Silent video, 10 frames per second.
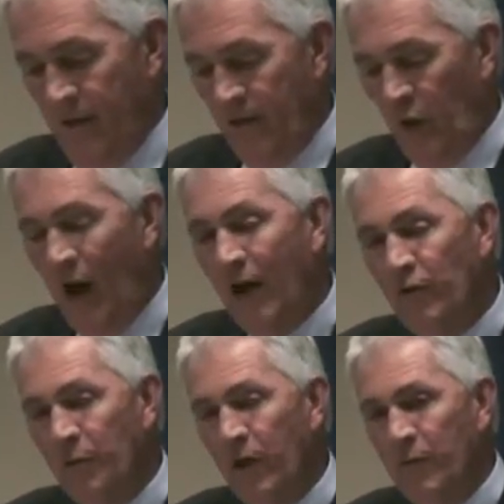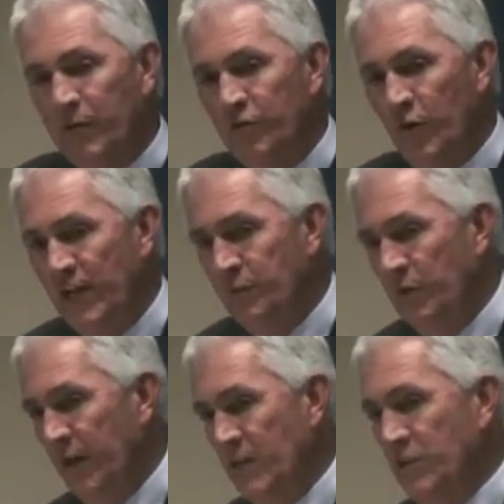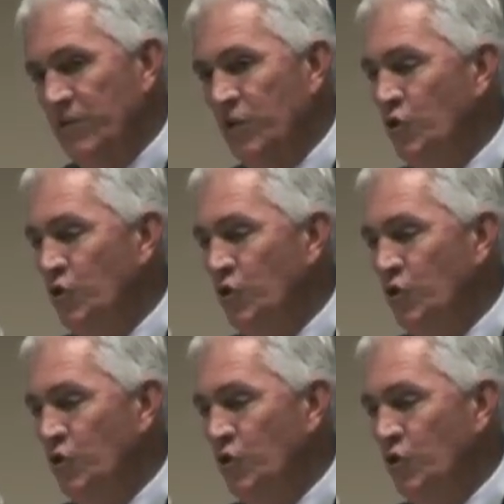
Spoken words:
The Ohio Department of Transportation is a